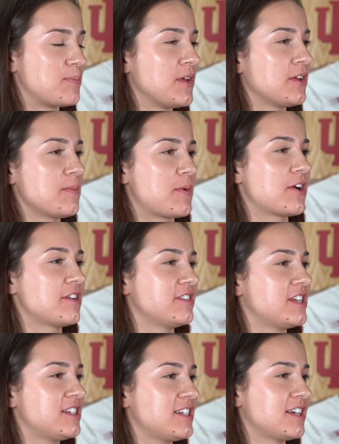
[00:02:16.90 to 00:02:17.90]
Being a part of
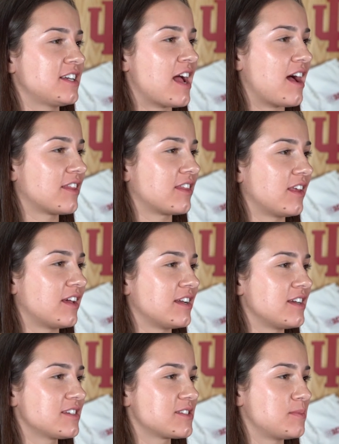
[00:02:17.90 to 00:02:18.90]
Indiana
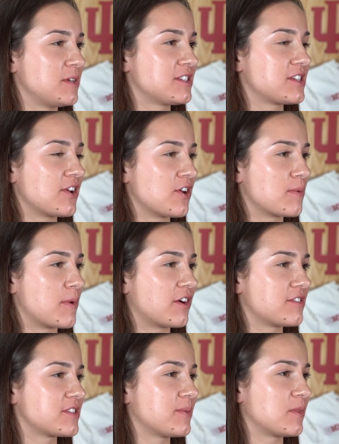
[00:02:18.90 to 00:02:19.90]
athletics means that you're a
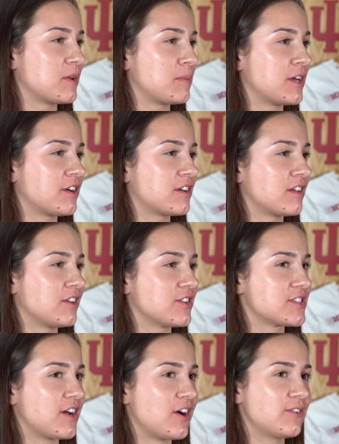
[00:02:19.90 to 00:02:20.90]
part of something bigger than
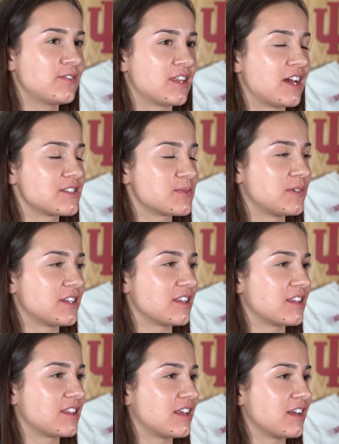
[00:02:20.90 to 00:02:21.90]
yourself, and that's one of
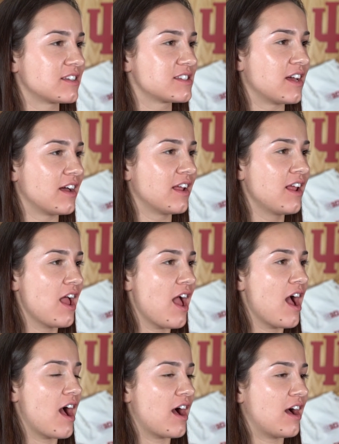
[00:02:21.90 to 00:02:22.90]
the things that
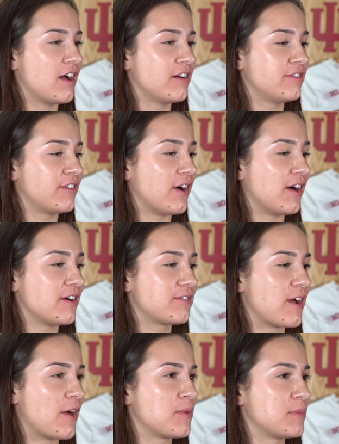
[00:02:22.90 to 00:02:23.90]
I've
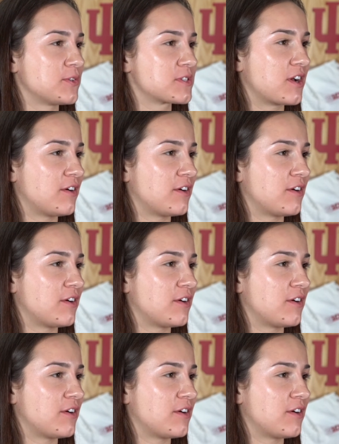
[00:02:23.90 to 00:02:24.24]
found the most